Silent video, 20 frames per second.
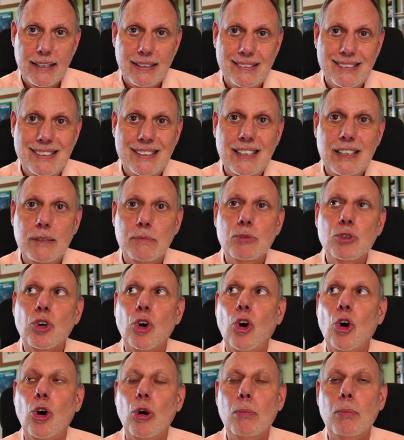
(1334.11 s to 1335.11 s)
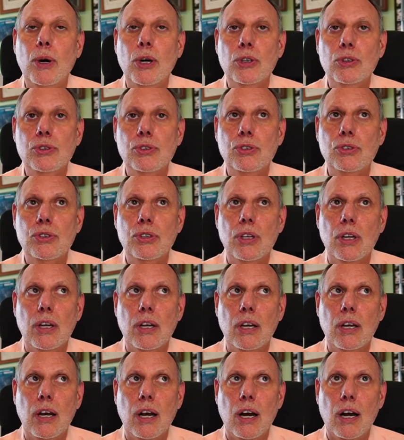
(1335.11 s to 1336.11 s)
seems almost
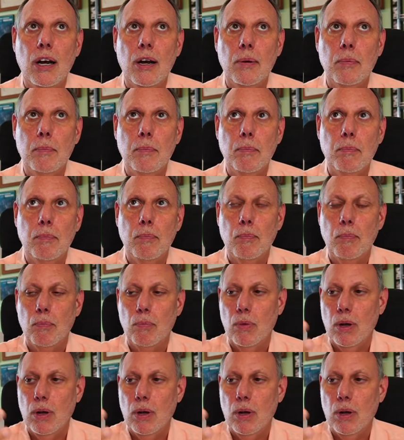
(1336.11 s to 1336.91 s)
um,